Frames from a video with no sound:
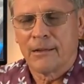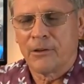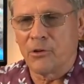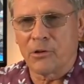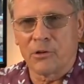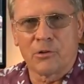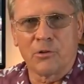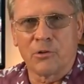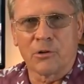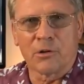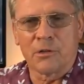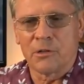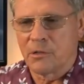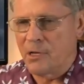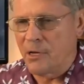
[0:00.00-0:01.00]
You can
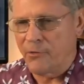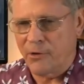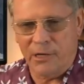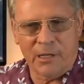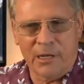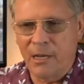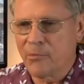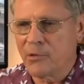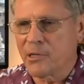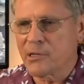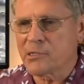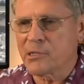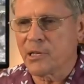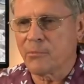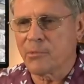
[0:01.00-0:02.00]
Google, I forget the name of
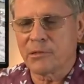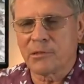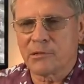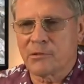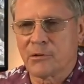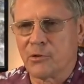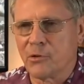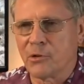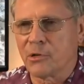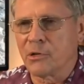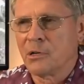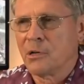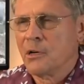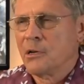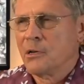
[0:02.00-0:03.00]
this thing, but just
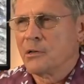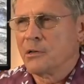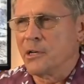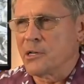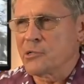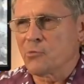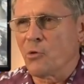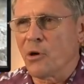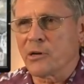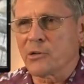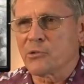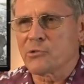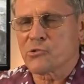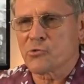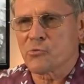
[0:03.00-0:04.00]
Google, does
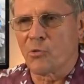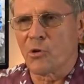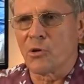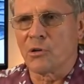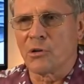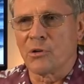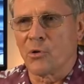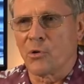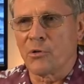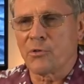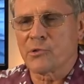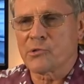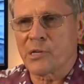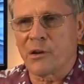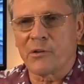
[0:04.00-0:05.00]
water swirl north
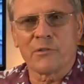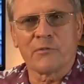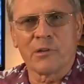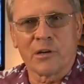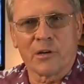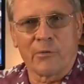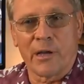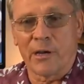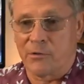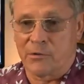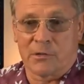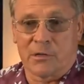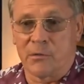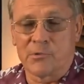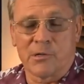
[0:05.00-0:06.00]
or south of the equator?
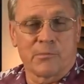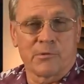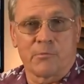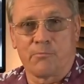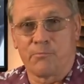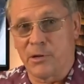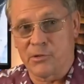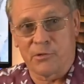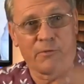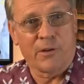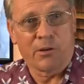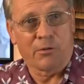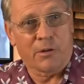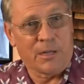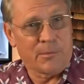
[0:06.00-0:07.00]
It comes up, there's a bunch of
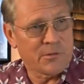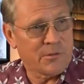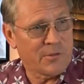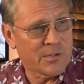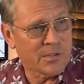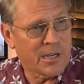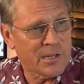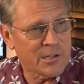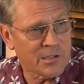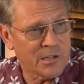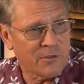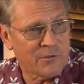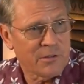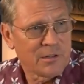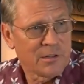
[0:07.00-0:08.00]
video clips of this kind of
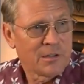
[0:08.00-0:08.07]
stuff.